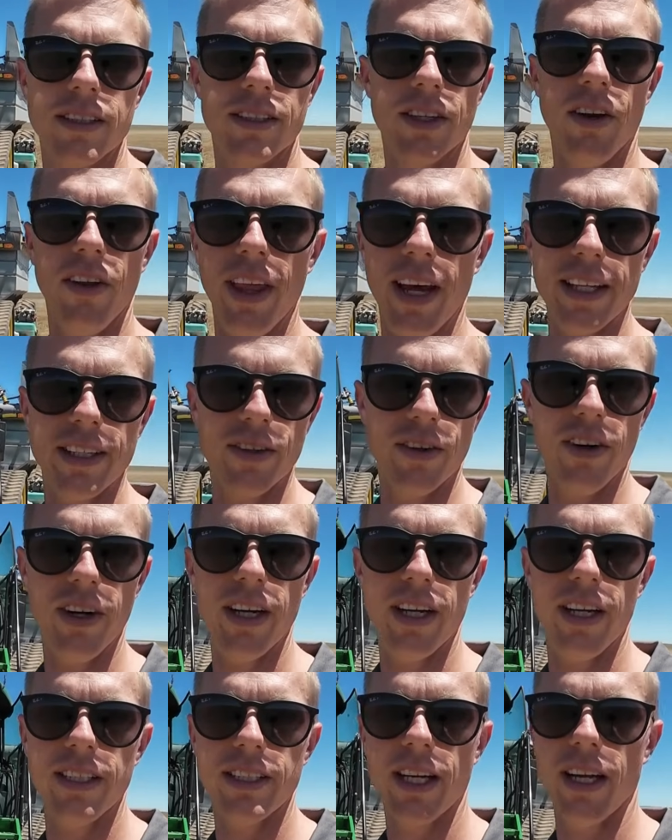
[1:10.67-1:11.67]
So that's
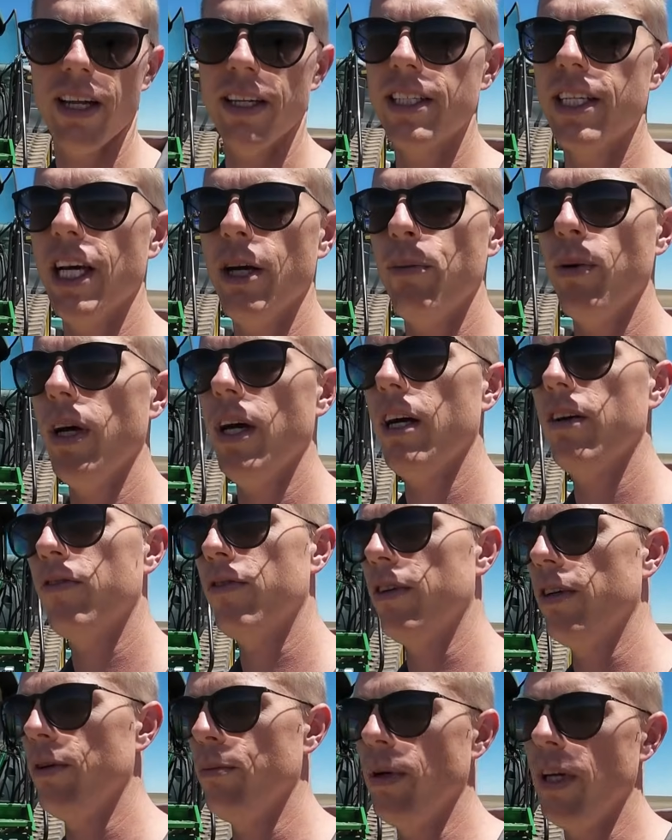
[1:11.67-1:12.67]
right, he's going to tap out
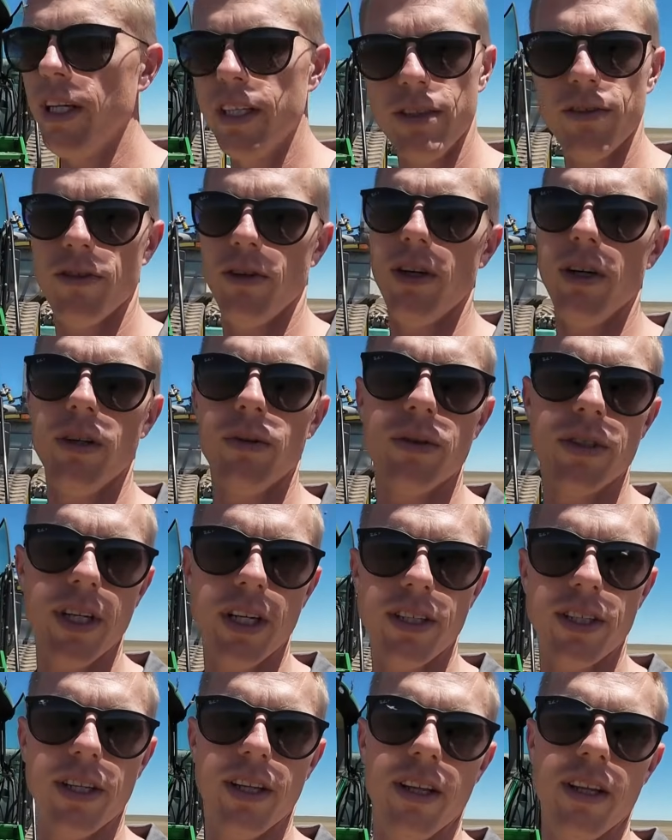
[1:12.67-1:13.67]
from his final
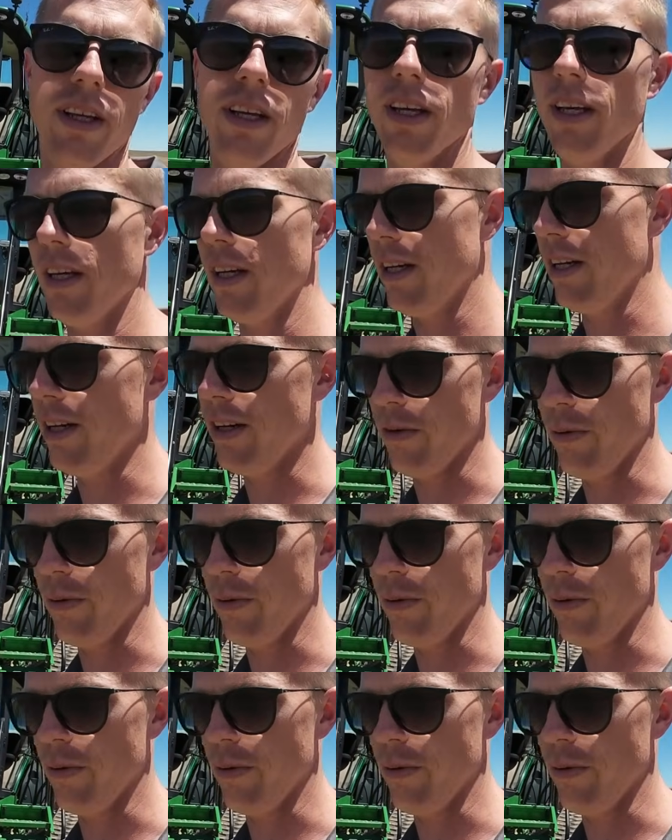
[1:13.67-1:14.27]
session of the year.